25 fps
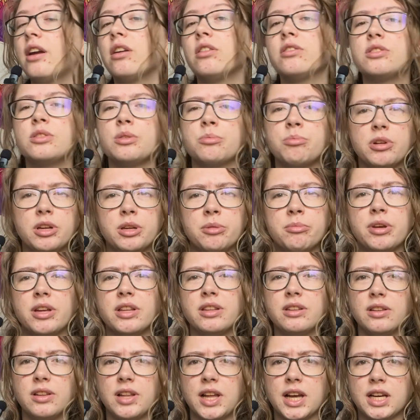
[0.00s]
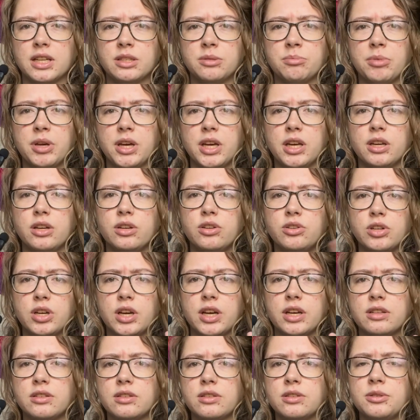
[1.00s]
I'd also probably make the last page
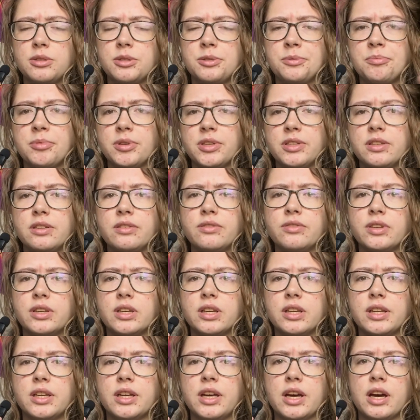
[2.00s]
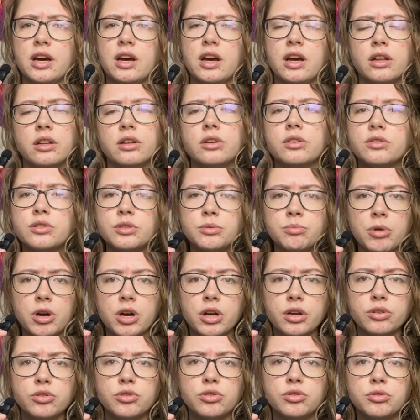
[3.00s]
as specifically a color
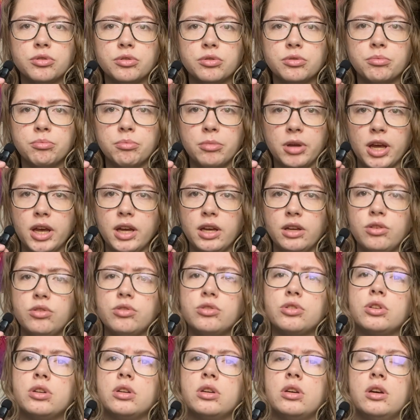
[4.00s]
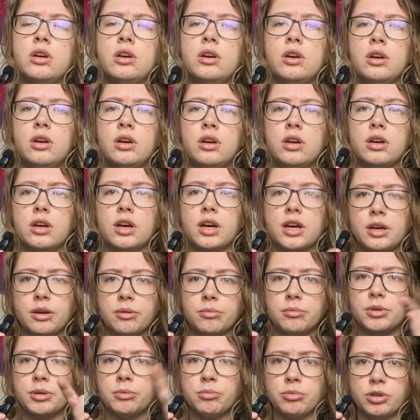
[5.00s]
swatch page,
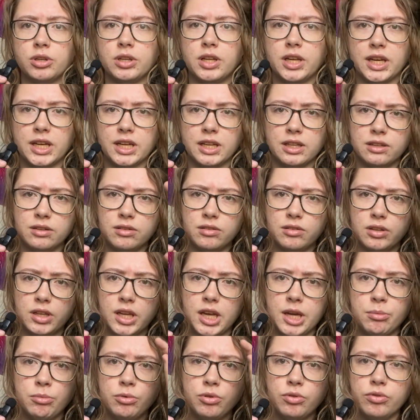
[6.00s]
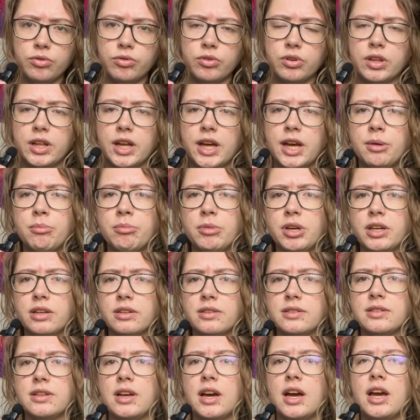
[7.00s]
and put like a little label for that
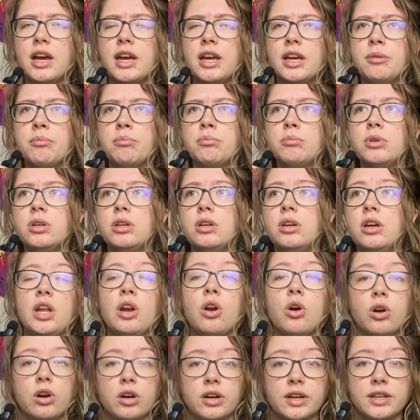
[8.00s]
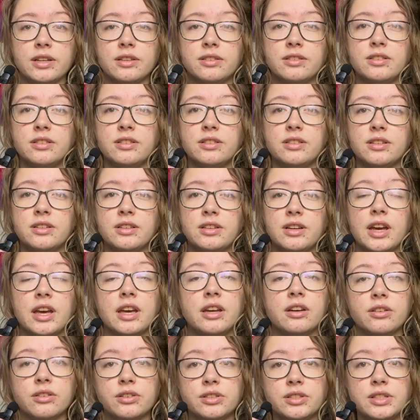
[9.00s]
because I'm an artist. I
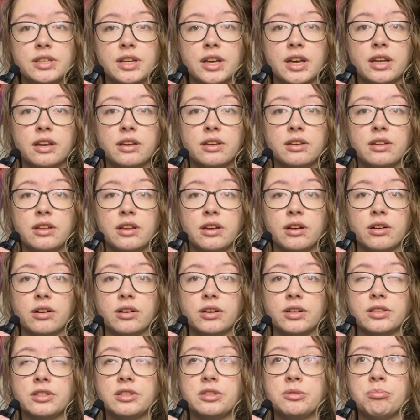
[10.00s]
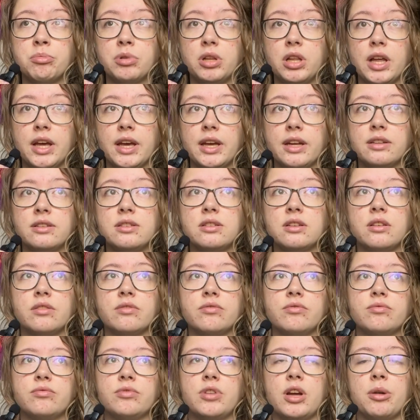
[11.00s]
understand the artist's plight
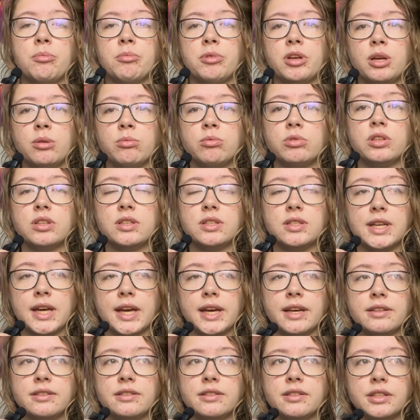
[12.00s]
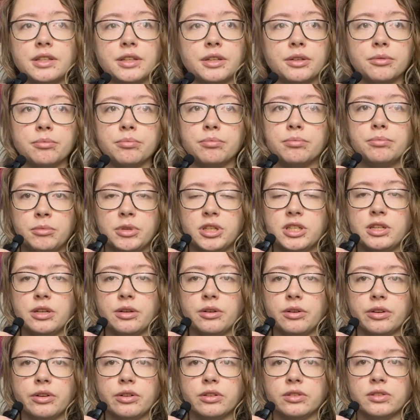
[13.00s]
of not being able to test your
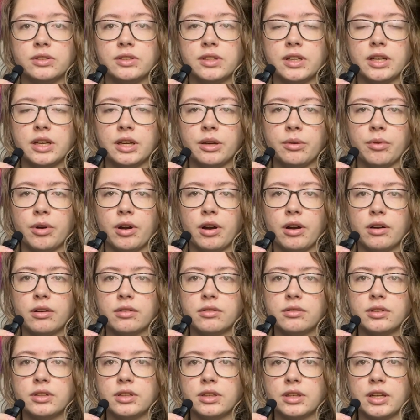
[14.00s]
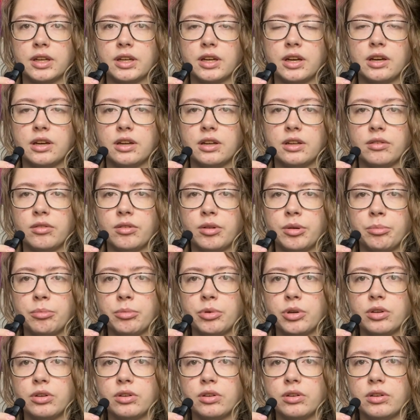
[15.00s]
materials anywhere in like a coloring
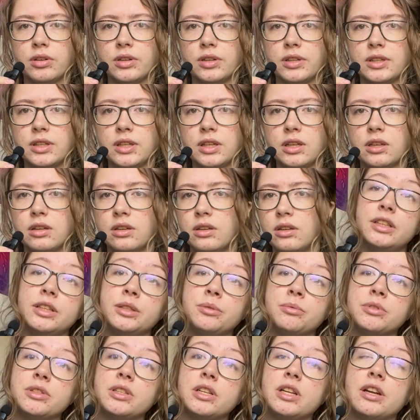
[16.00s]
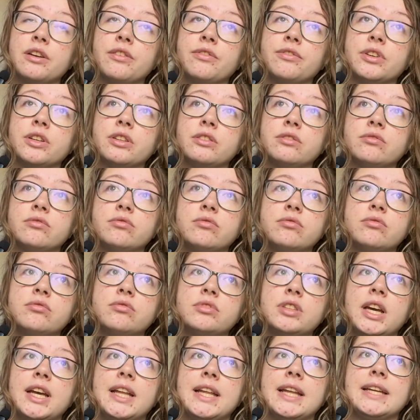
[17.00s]
book or anything. This was a lot of fun.
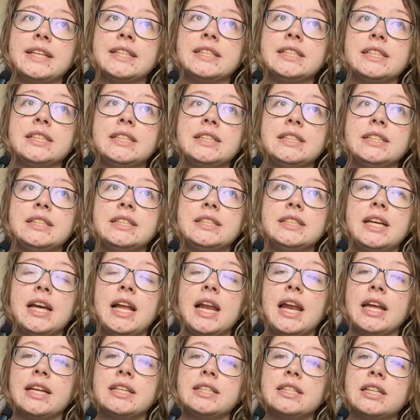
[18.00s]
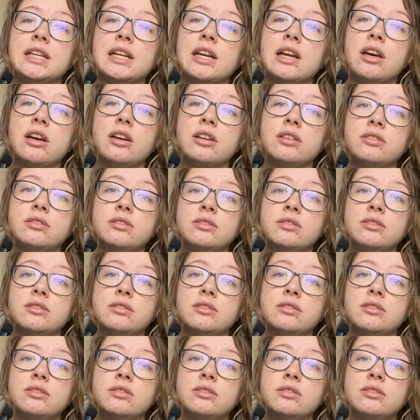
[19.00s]
I liked it. I liked it a lot.